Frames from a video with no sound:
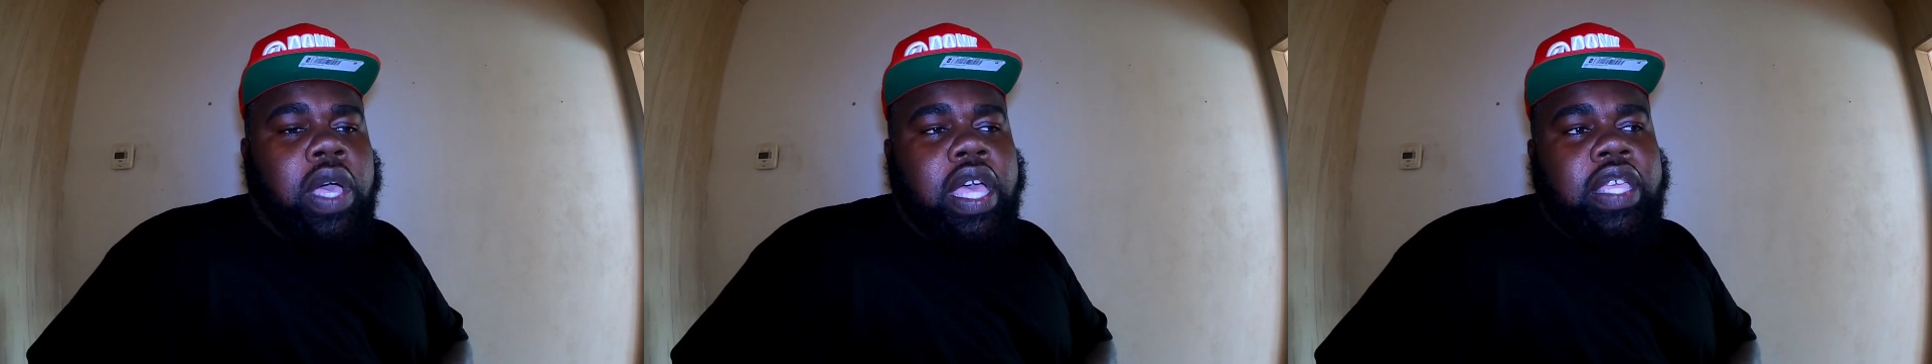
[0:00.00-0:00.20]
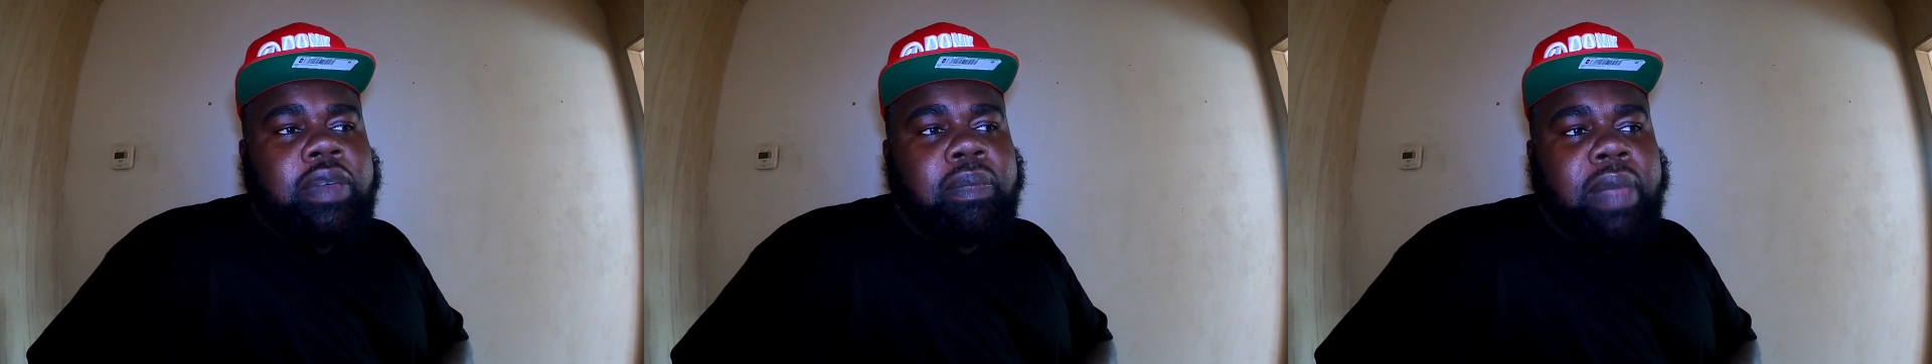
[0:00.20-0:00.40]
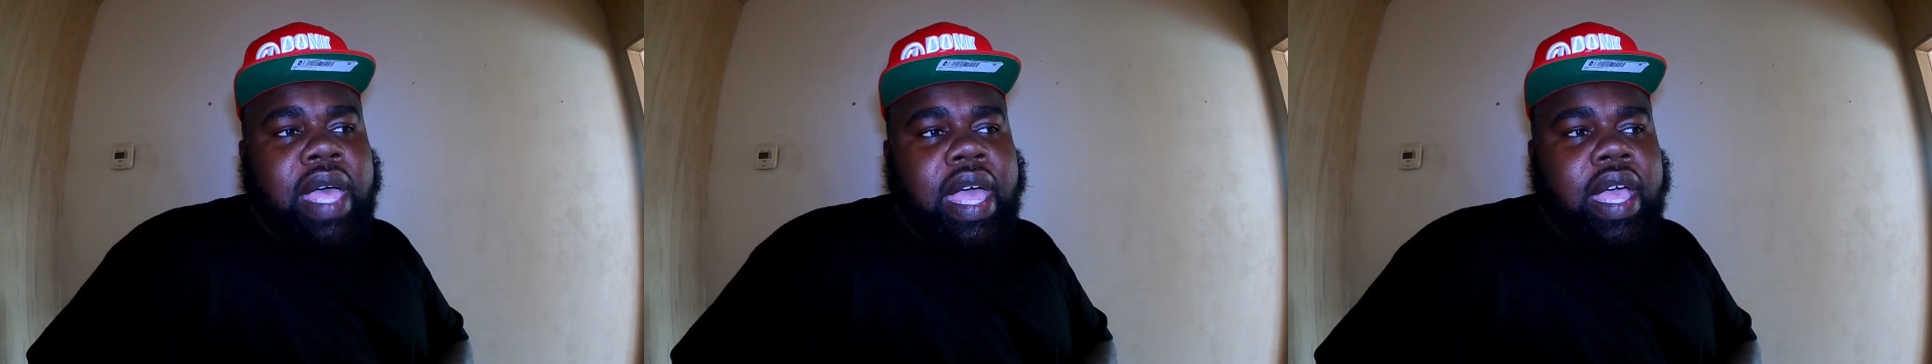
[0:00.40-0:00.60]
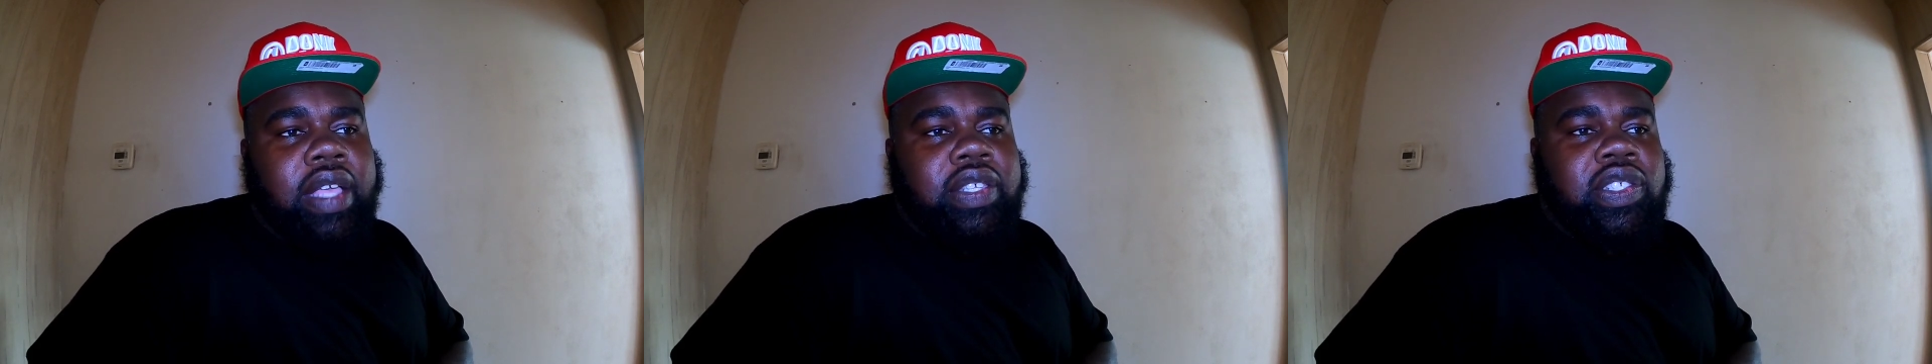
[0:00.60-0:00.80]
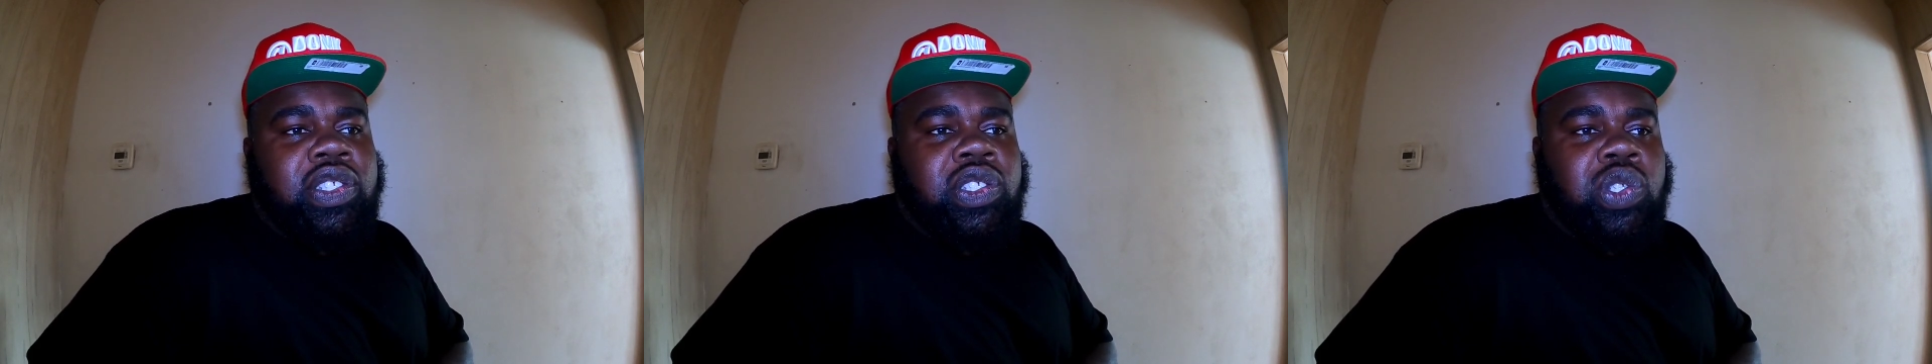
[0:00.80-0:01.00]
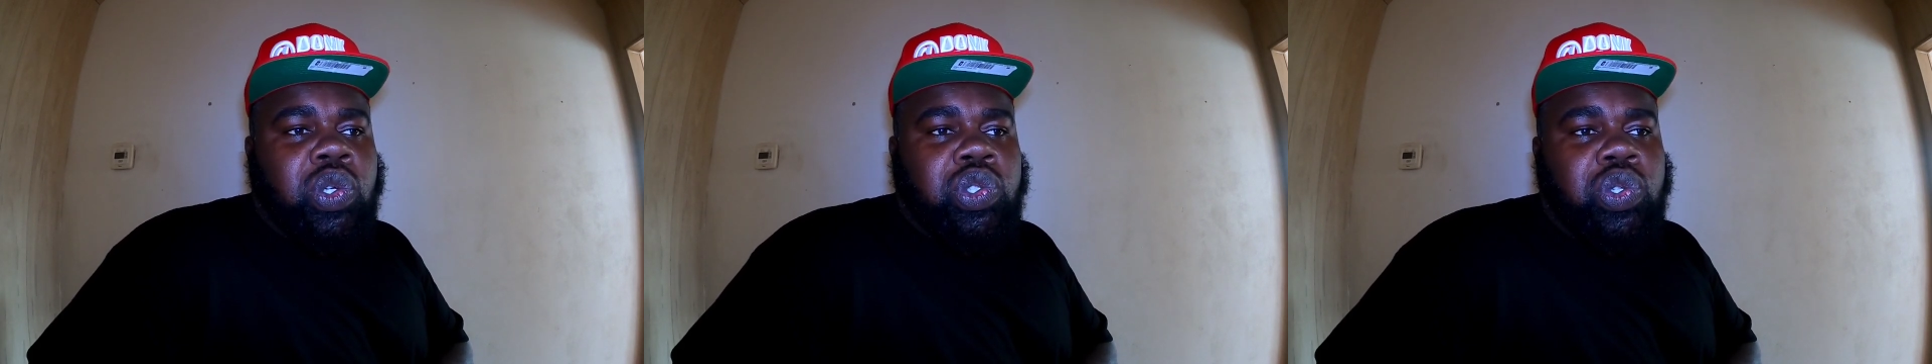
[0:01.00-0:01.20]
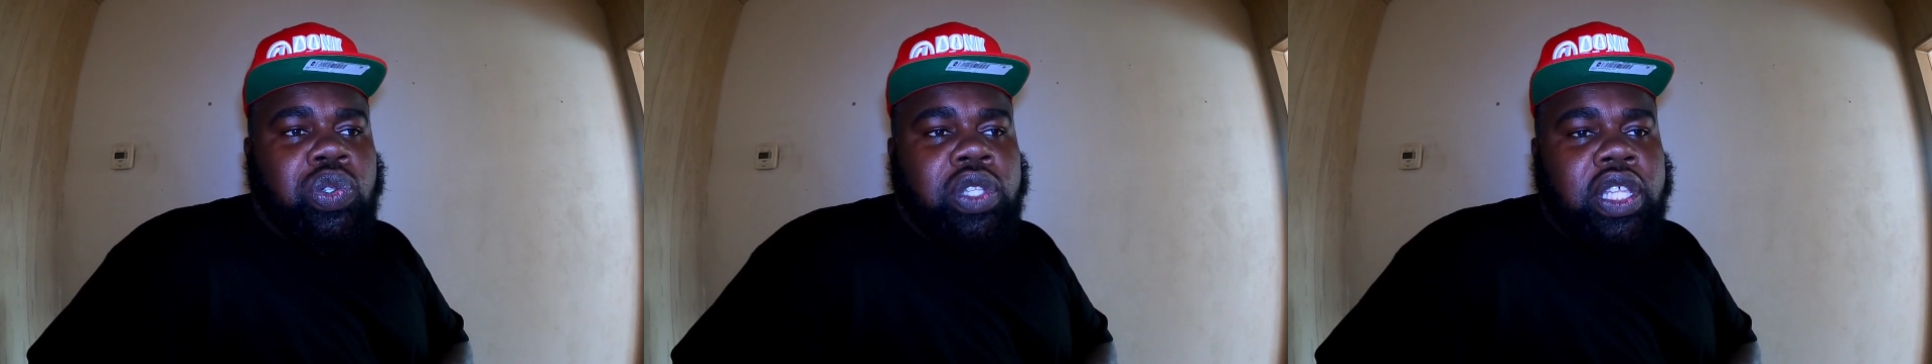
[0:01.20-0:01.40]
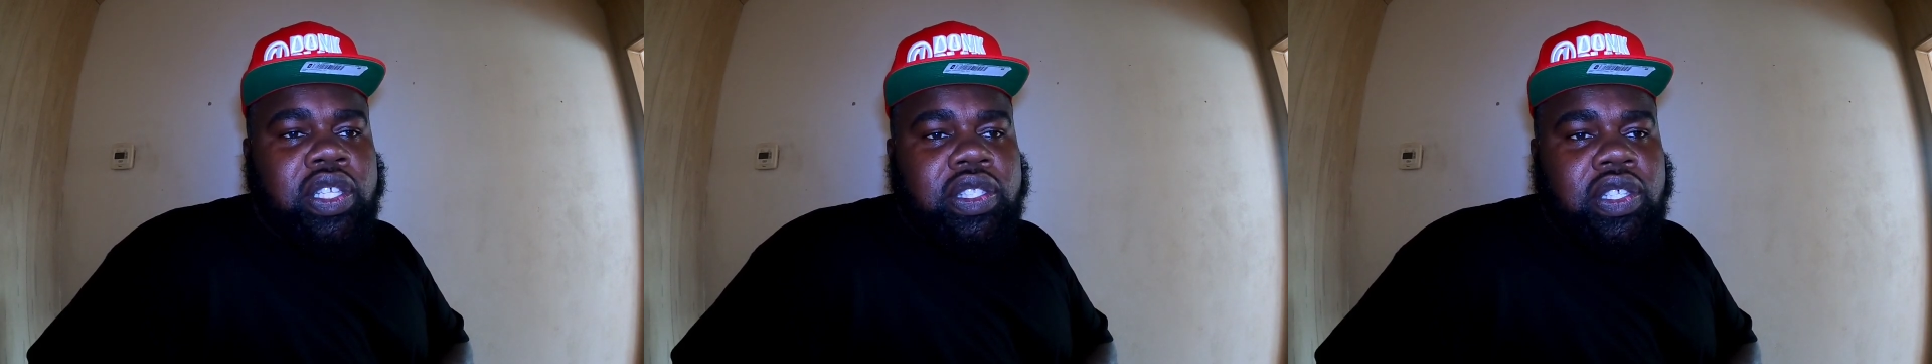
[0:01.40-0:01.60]
Wearing your mask,
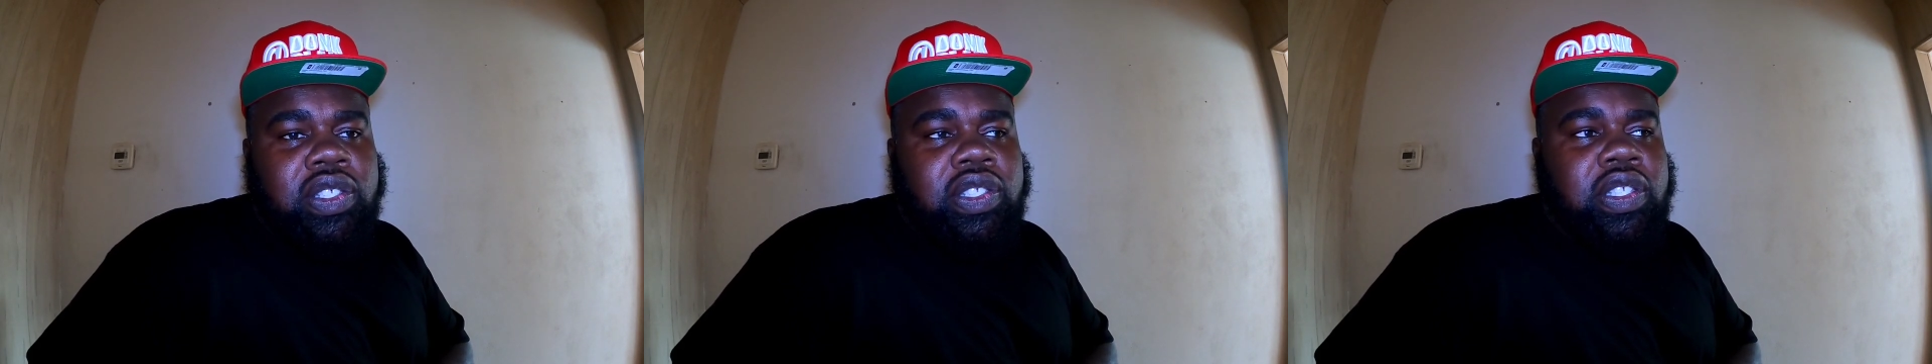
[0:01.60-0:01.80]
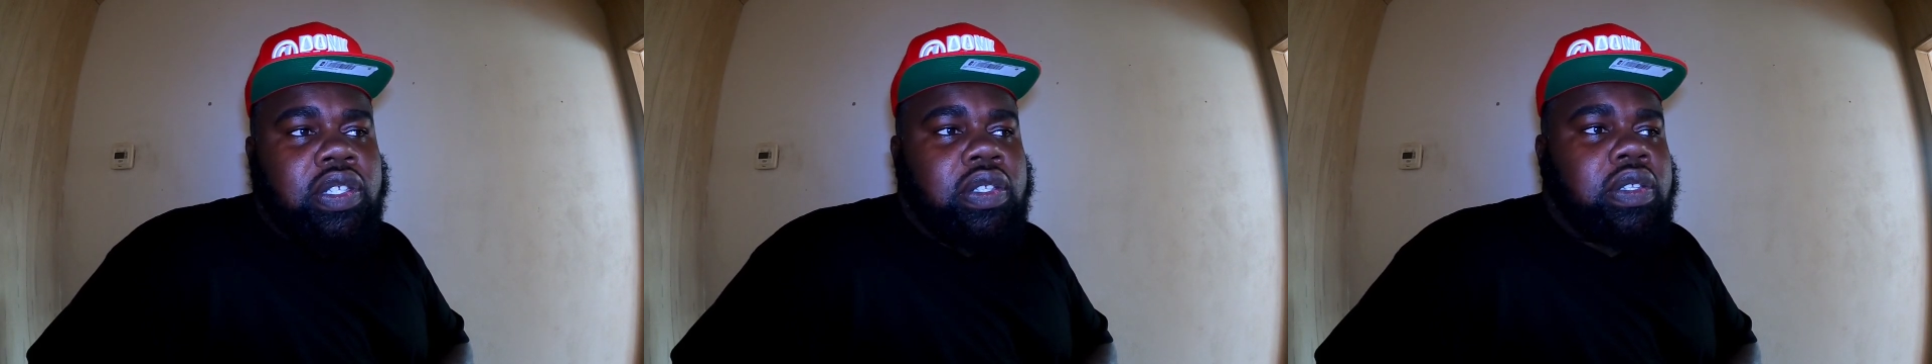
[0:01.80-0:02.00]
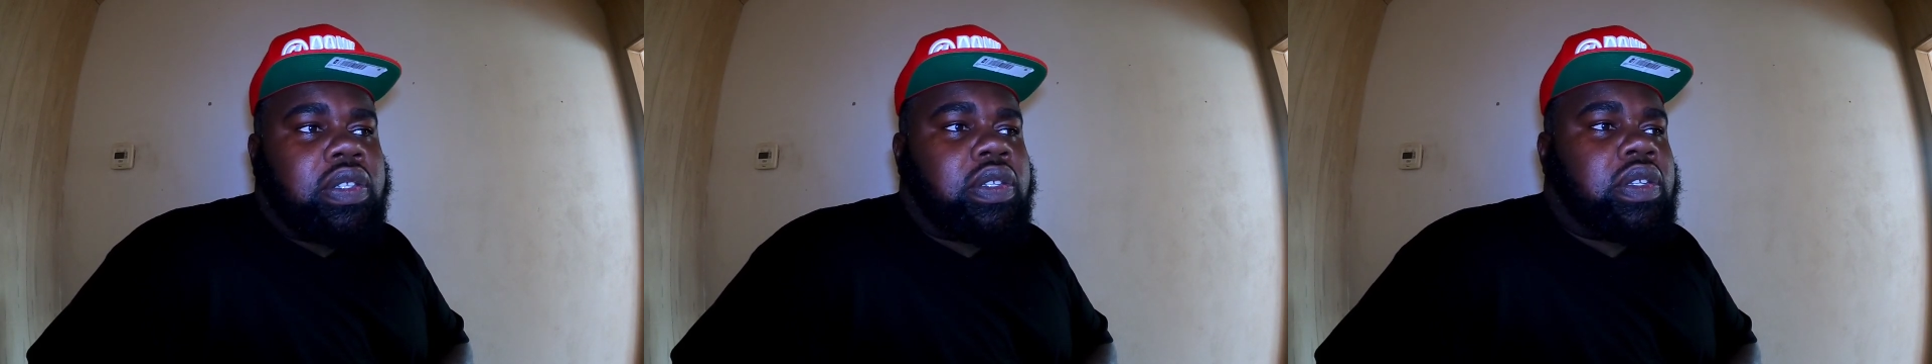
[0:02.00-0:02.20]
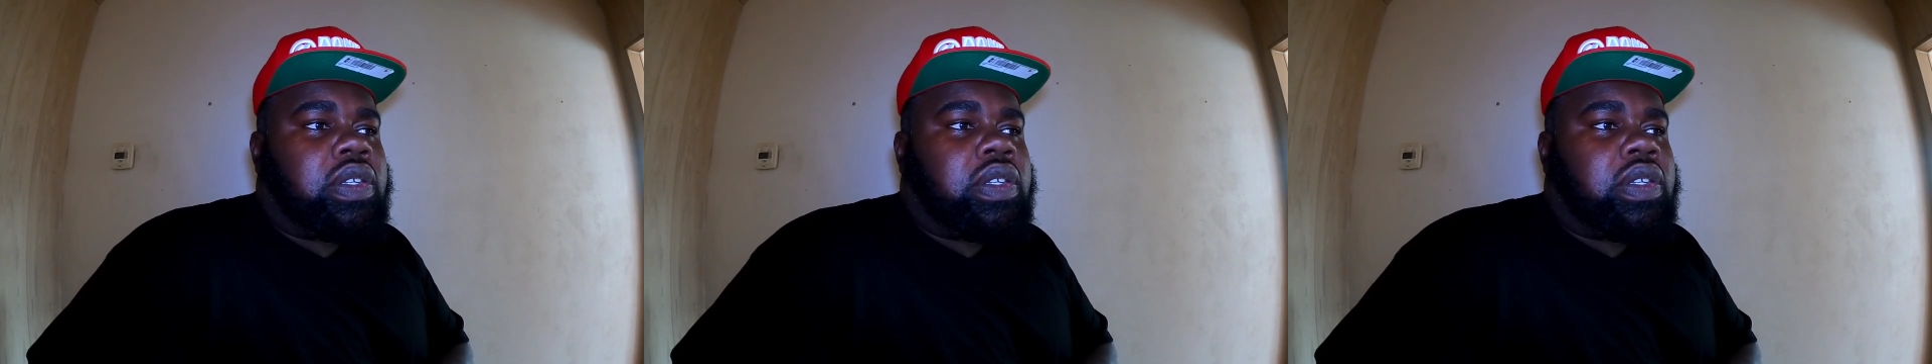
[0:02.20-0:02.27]
social distancing,